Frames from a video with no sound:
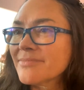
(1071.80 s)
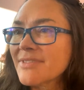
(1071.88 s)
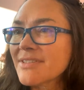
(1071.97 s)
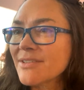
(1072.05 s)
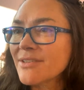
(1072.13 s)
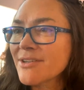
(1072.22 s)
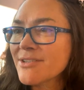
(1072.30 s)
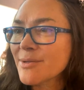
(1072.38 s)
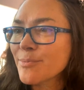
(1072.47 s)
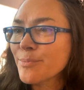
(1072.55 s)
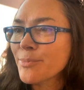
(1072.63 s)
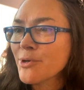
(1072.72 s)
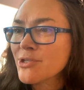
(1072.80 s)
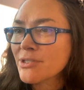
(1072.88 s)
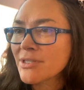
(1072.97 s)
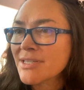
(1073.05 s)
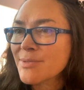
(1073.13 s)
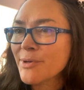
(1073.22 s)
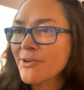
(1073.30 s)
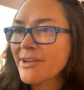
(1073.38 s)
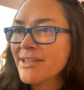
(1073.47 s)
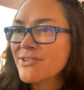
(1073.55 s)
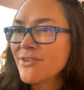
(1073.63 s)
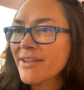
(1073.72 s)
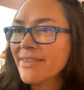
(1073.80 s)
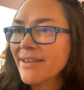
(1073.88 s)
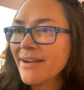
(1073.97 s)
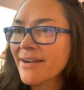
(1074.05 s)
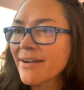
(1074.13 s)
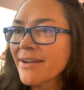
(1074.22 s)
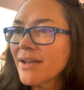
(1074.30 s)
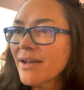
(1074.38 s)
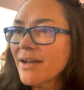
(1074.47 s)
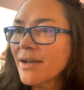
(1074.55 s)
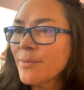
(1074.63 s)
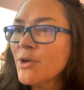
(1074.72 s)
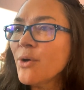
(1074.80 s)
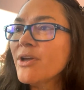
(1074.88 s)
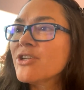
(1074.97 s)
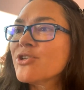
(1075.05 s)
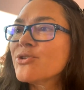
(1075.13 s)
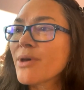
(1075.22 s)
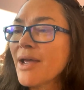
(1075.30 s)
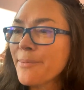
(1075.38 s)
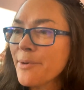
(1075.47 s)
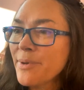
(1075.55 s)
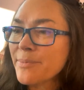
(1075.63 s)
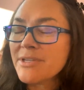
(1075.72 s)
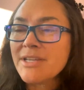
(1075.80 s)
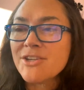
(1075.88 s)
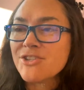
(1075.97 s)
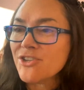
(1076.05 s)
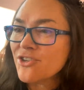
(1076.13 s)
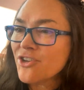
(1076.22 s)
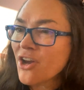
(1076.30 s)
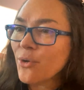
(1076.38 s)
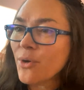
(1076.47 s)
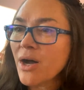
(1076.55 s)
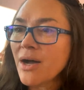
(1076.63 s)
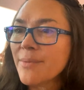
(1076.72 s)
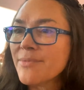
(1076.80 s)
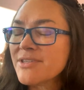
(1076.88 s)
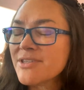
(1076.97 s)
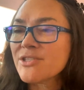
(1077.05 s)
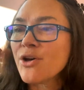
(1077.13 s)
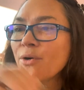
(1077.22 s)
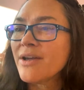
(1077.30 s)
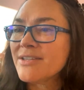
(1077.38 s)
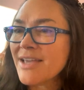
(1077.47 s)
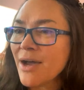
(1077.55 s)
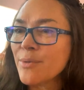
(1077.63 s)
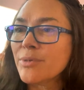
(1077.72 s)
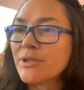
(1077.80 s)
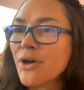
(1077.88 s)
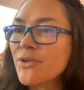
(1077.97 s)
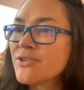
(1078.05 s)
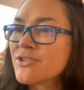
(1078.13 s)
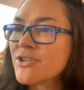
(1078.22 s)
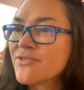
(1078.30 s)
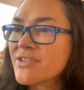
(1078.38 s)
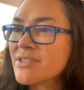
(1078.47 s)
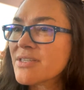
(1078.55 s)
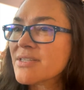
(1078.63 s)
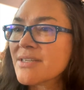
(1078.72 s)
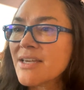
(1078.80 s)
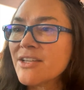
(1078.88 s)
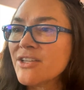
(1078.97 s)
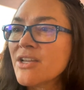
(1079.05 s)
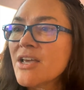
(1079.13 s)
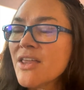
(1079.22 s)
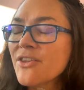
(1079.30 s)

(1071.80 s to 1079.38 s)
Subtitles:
So there's a personal experience right there. No issues with hyperpigmentation. No, this is going down below the surface of the skin.